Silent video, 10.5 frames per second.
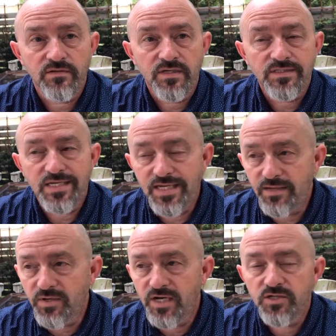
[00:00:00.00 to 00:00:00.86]
to
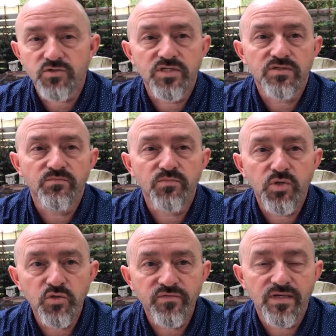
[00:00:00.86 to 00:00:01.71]
keep countries
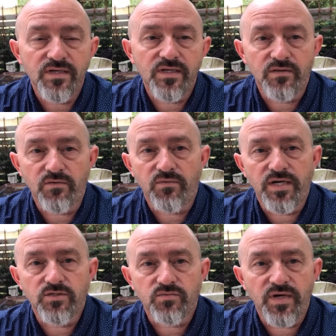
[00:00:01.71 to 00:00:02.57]
moving in the
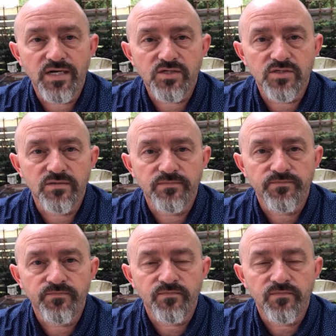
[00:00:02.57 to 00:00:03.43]
right direction.
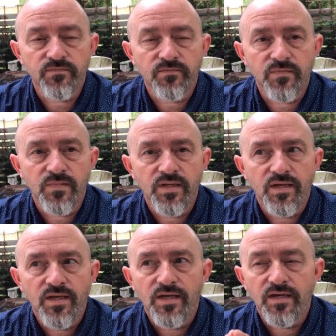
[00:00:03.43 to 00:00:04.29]

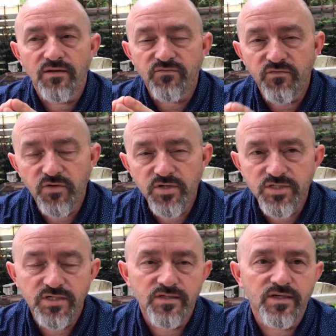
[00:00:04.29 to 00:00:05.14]
And
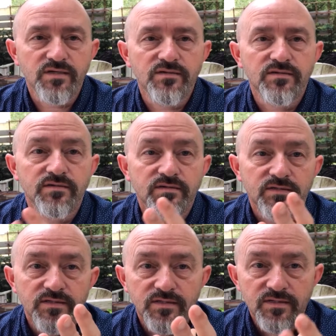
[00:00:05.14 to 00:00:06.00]
unfortunately,
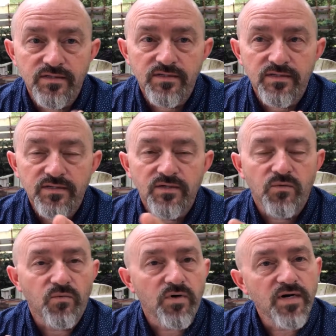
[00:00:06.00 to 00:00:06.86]

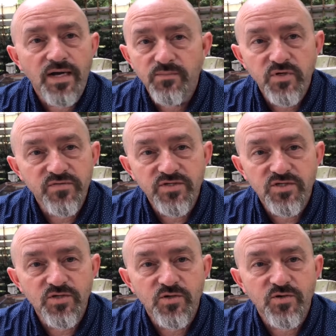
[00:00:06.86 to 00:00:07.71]
we're not moving
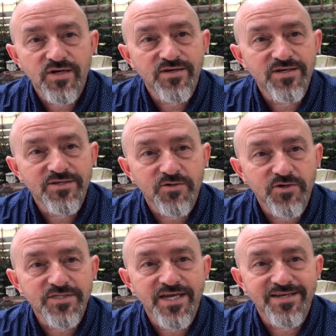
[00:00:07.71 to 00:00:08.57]
too quickly
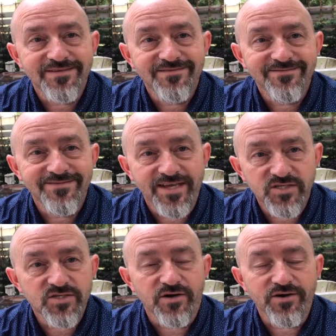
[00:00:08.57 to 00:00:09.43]
towards that That's
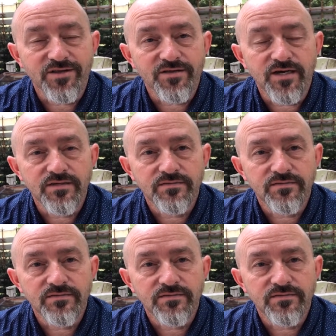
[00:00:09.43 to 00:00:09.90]
starting line.